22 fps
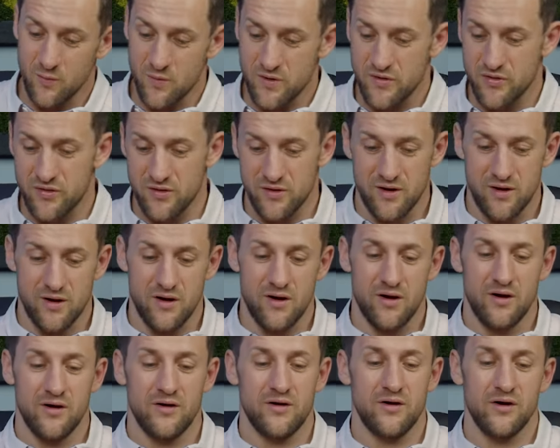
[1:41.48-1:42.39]
with
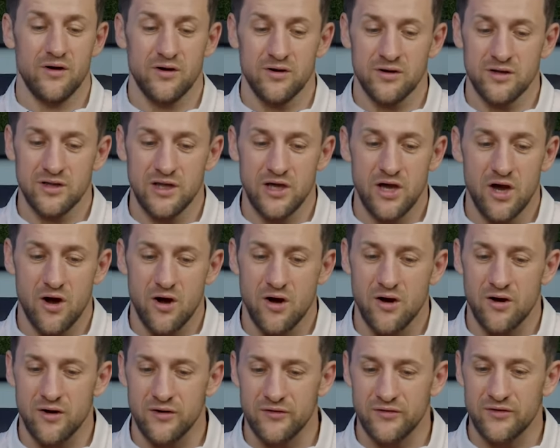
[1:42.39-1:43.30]
early
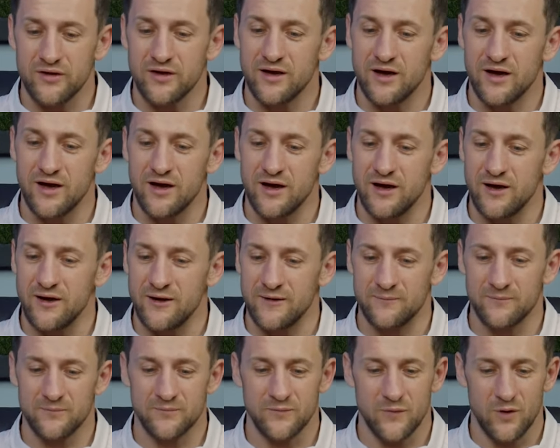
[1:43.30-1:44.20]
on,
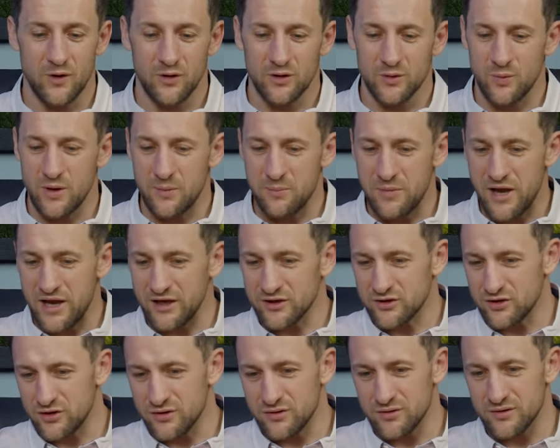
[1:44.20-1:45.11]
um, all the way back
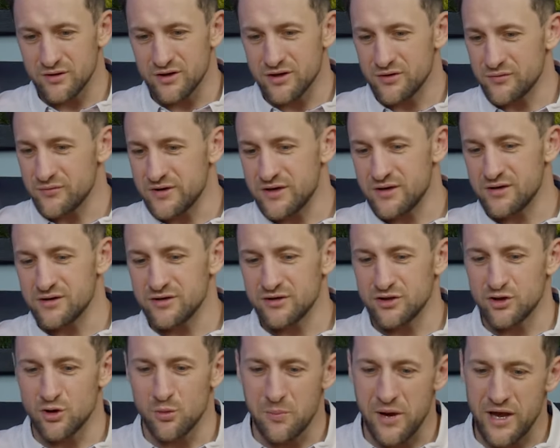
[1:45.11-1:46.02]
to your career
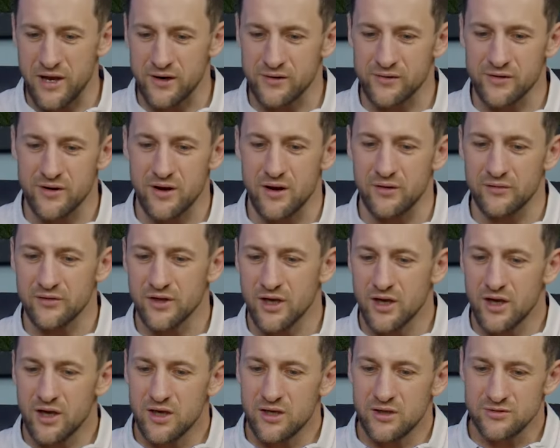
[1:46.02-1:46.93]
and your background.
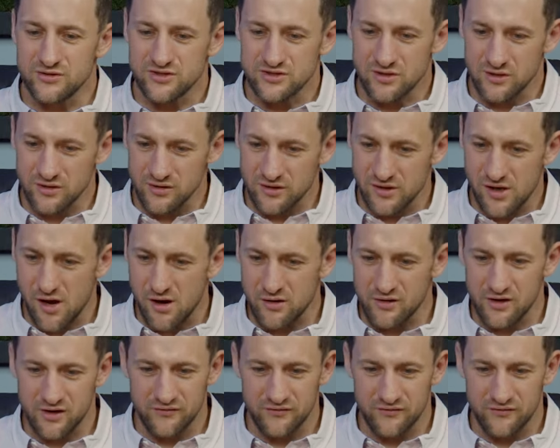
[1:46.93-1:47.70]
You started out